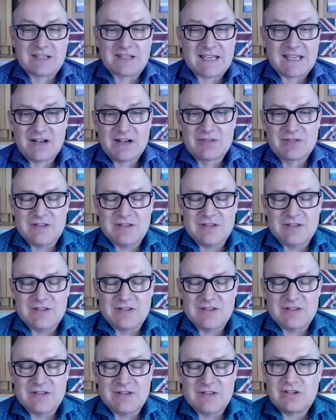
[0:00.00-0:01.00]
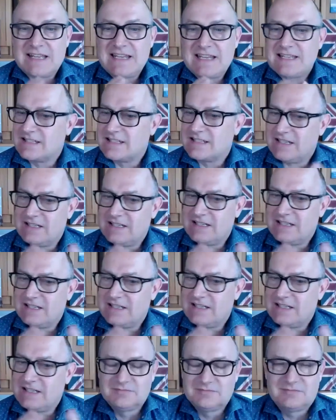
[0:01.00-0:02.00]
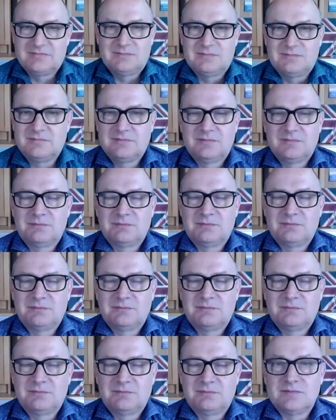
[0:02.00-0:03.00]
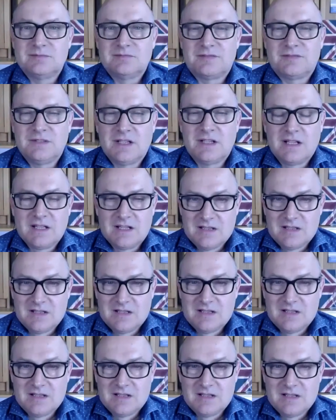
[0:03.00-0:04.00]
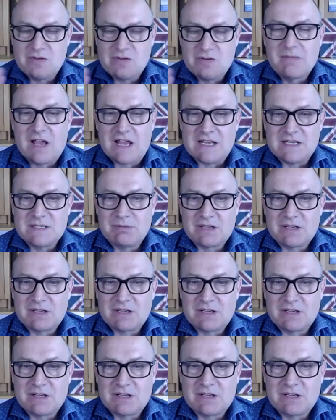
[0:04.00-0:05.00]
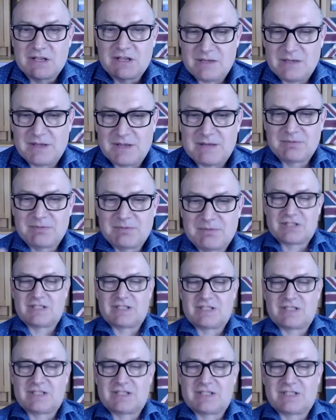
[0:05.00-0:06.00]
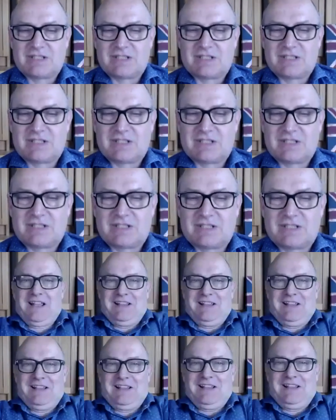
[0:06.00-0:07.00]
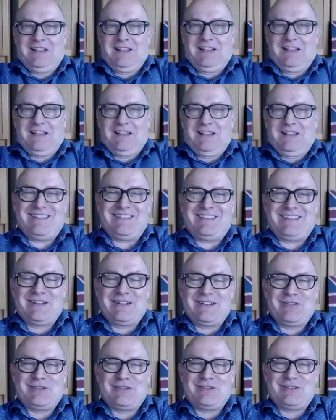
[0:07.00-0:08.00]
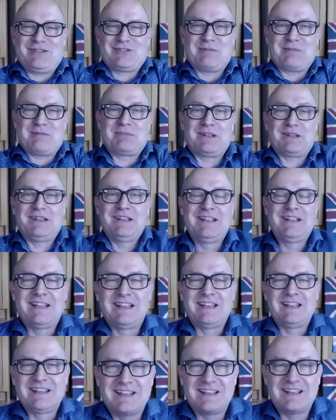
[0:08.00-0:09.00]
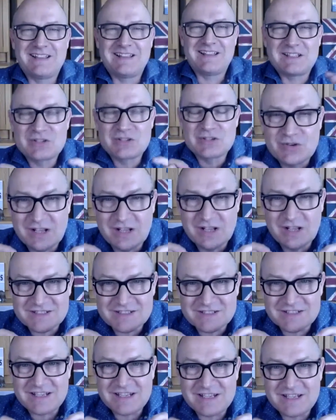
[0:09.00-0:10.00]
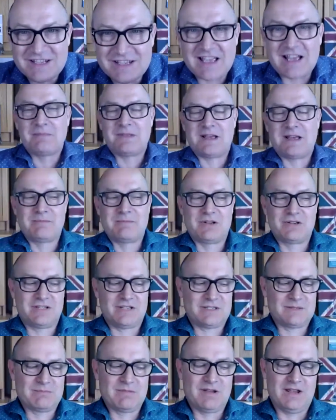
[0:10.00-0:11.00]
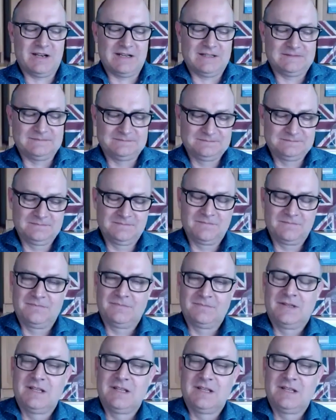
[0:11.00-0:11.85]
And if you have the gallery view on, you can easily, you know, blow your mind, because you'll see people just sitting like that. You think they're not enjoying it, but it's because you can't see how much they're smiling.